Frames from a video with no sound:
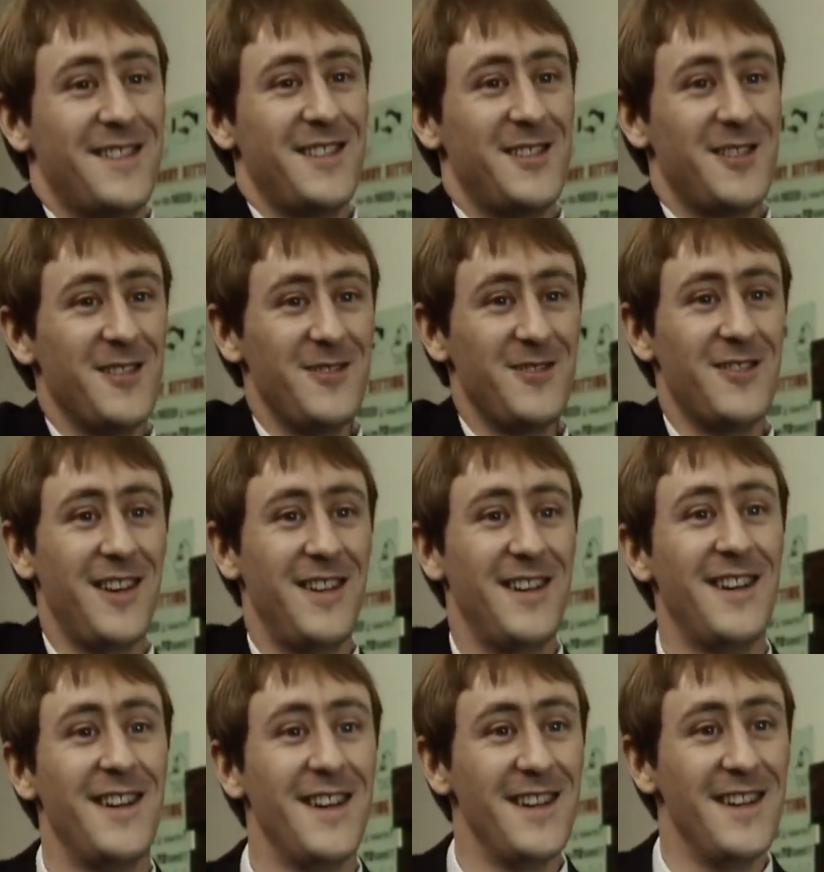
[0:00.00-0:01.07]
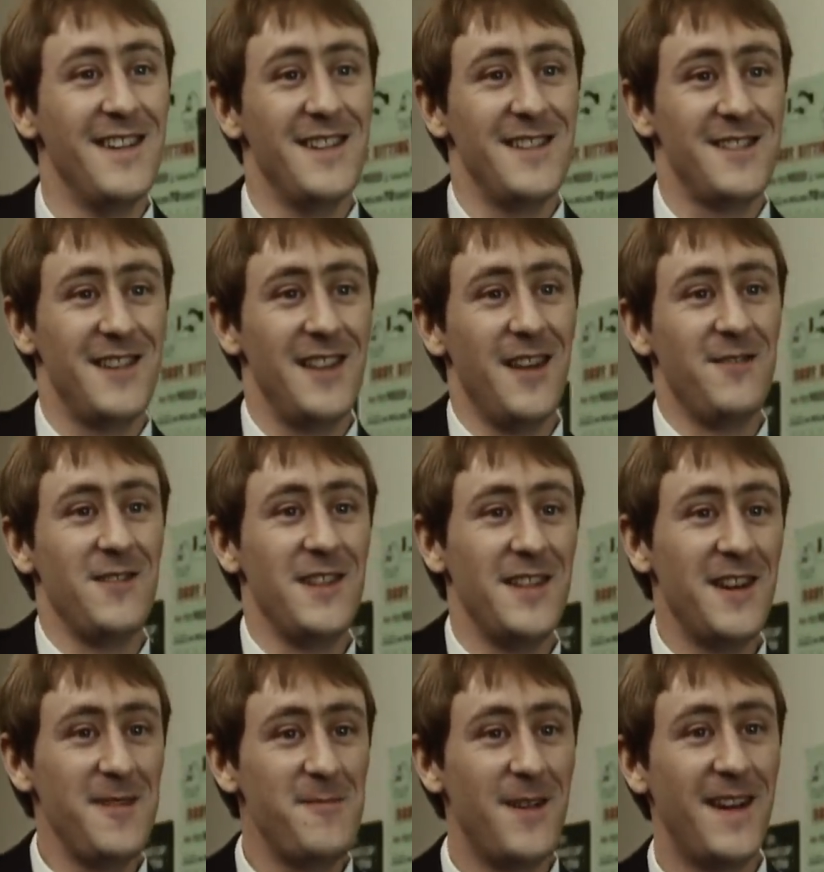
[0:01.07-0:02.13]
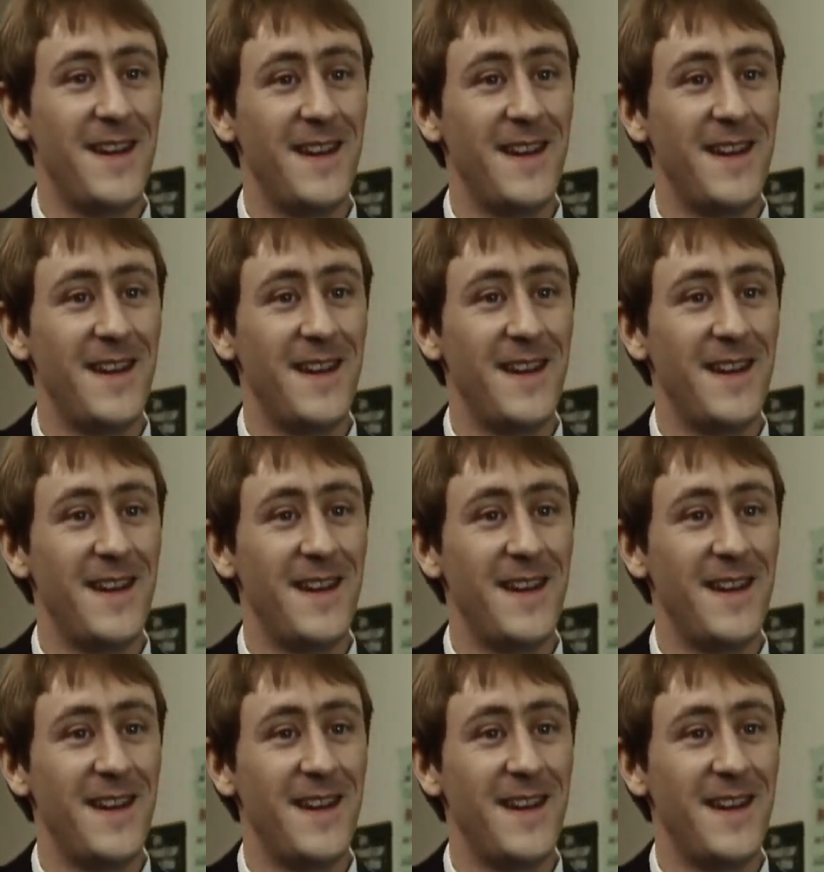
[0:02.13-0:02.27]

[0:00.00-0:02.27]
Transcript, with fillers: Cassandra. It's a lovely name.